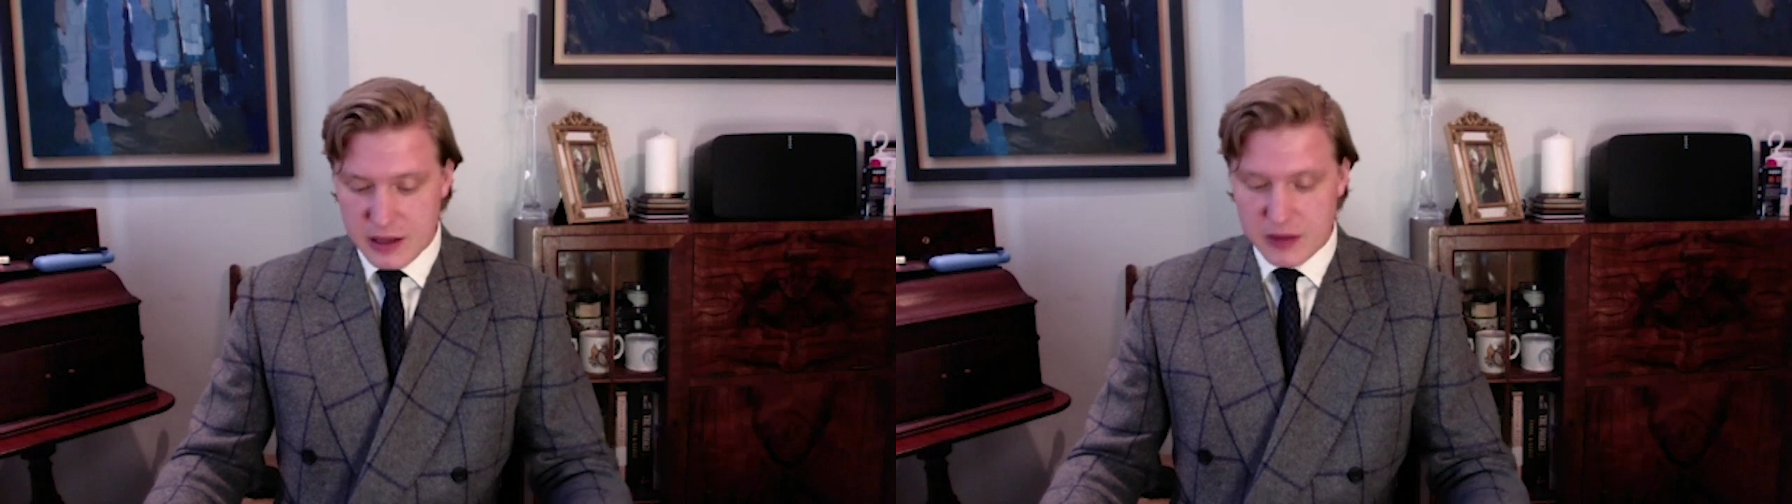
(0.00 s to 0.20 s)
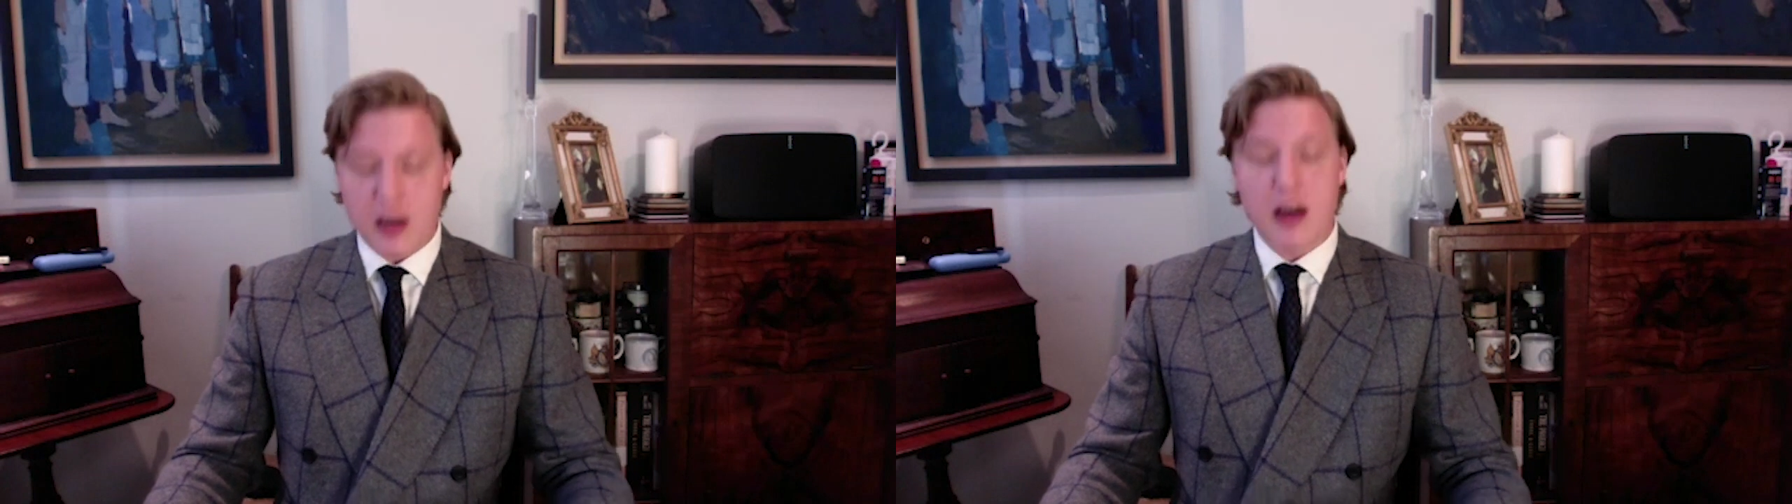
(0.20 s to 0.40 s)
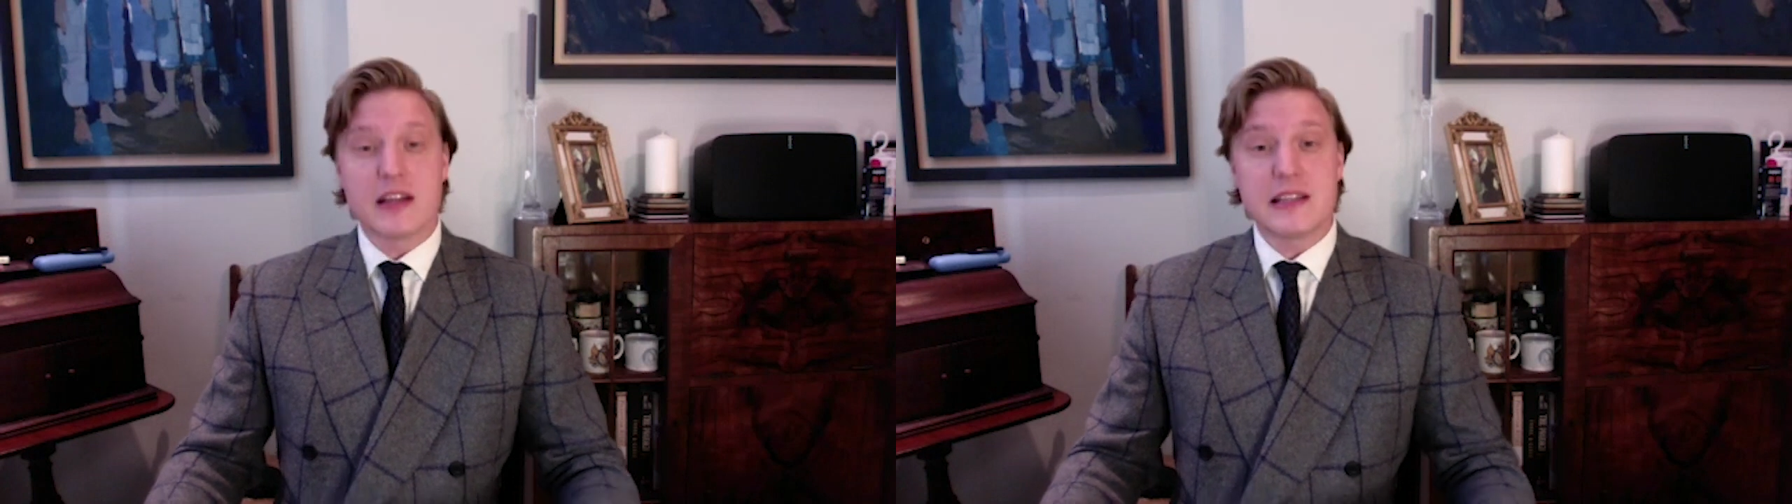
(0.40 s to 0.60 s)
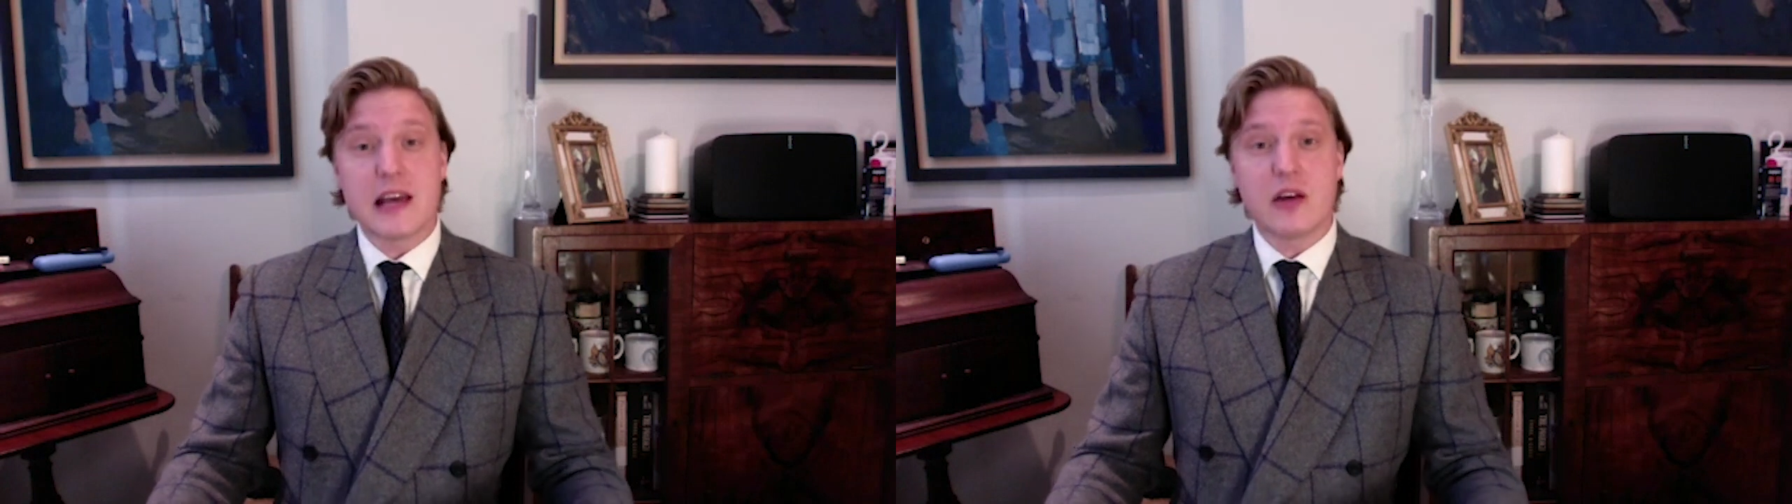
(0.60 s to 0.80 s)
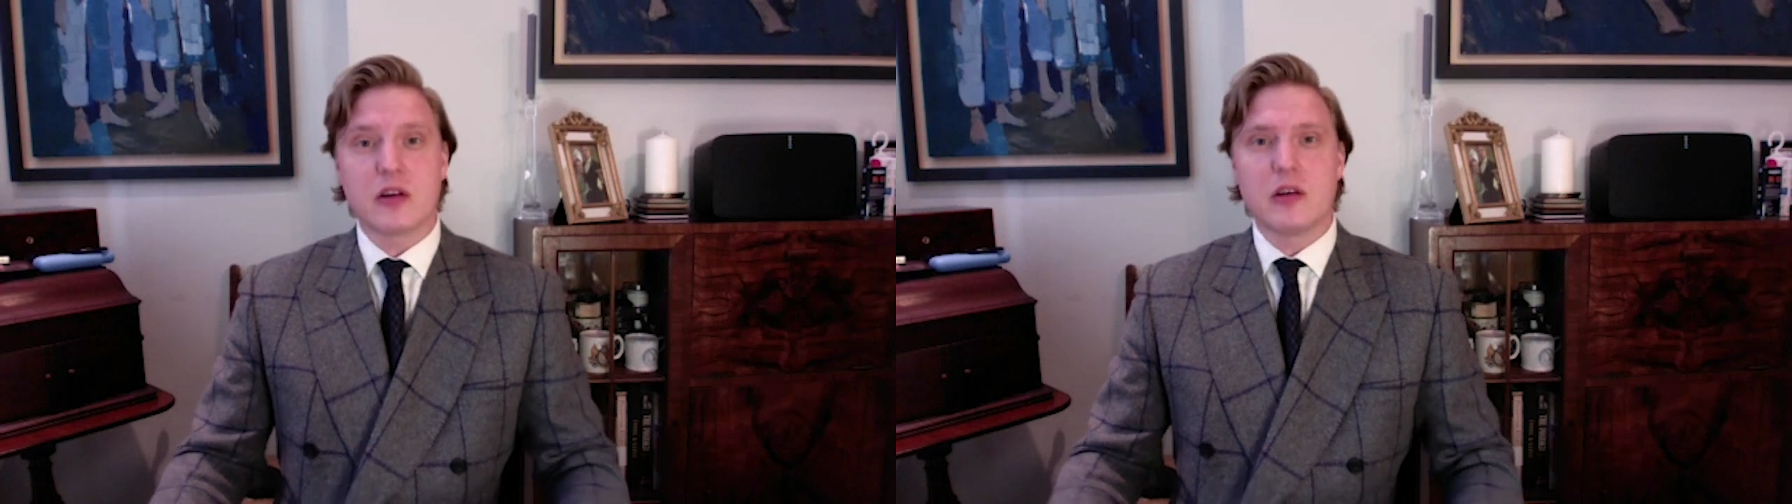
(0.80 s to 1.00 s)
the kind of
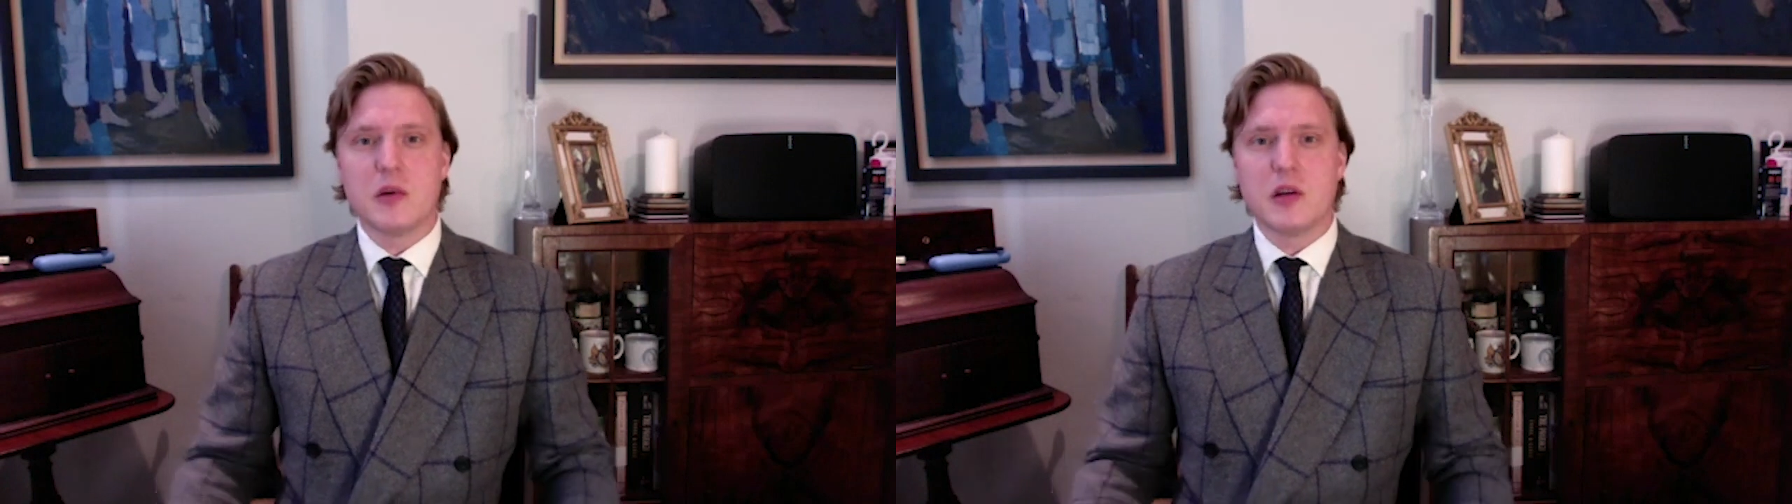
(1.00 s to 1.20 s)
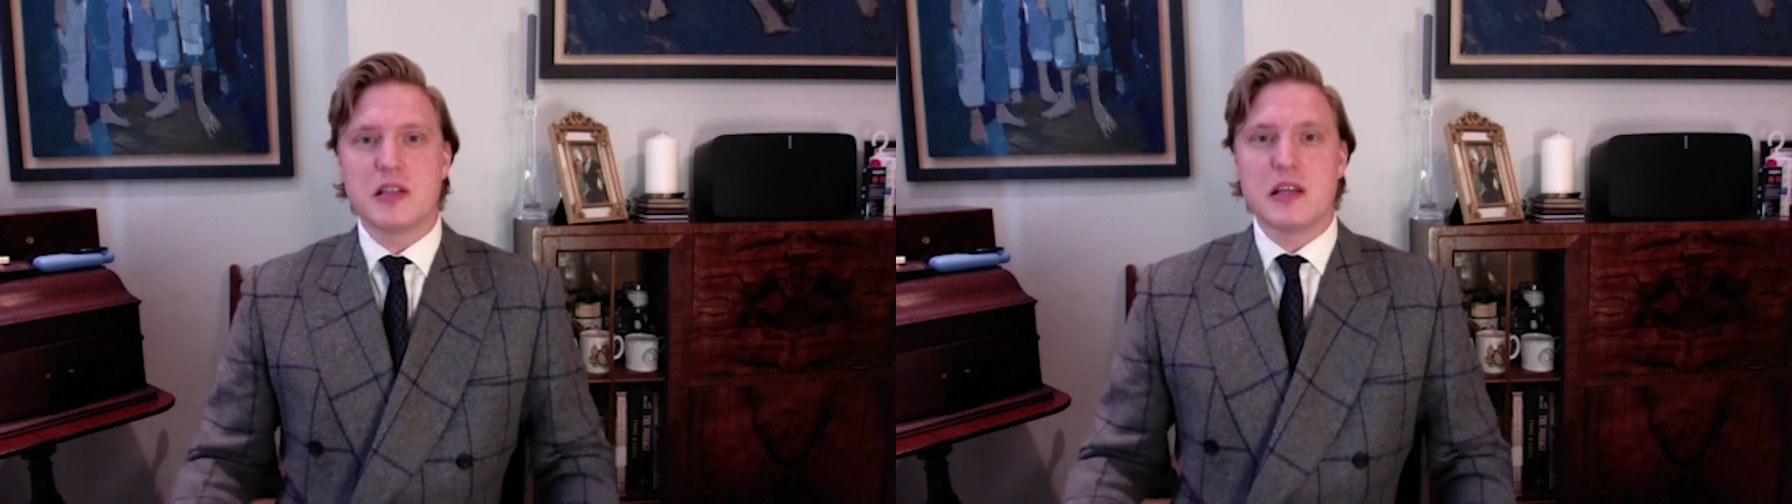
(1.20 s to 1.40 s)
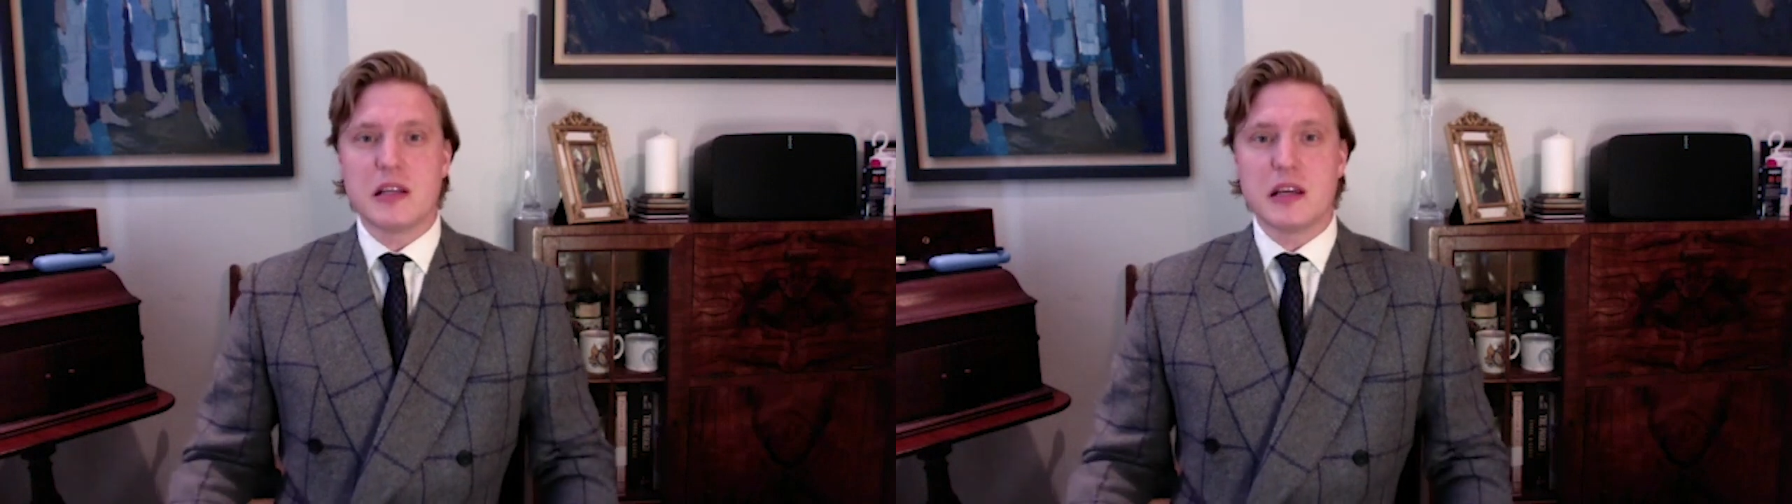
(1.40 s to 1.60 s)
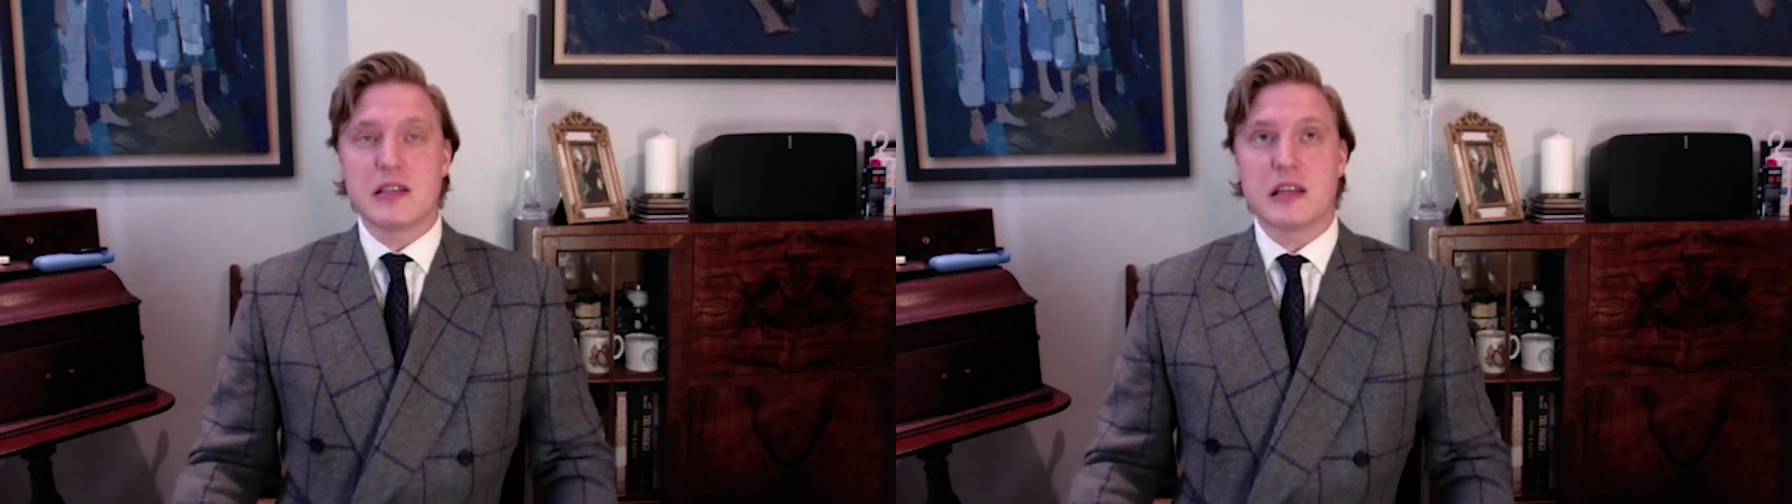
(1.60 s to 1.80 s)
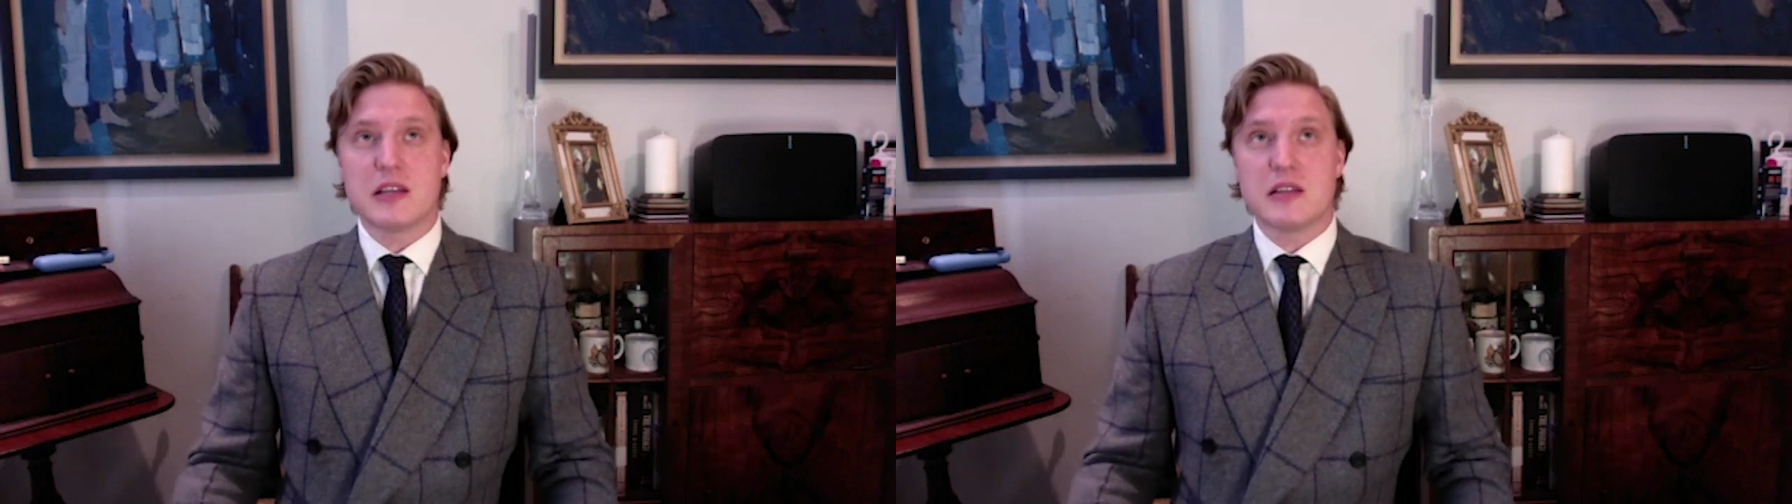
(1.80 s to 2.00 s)
tailoring community as